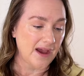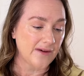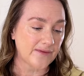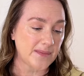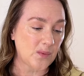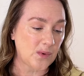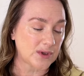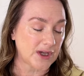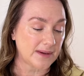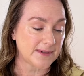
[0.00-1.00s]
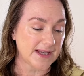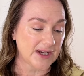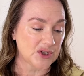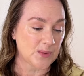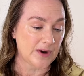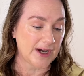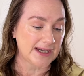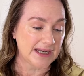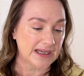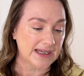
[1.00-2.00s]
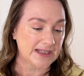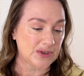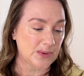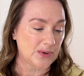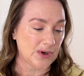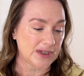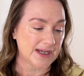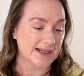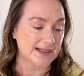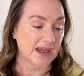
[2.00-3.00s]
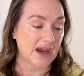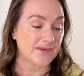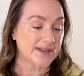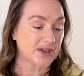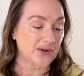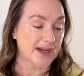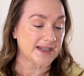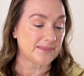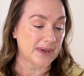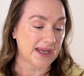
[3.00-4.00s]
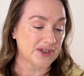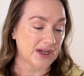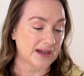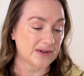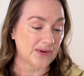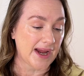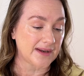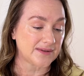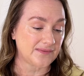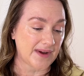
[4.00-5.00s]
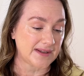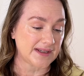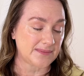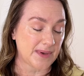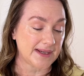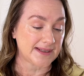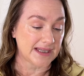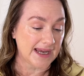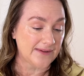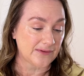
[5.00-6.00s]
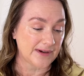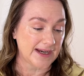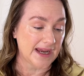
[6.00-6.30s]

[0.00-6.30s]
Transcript: from a wartime sanctuary in Italy to a grotesque aristocratic pleasure ground funded by slavery,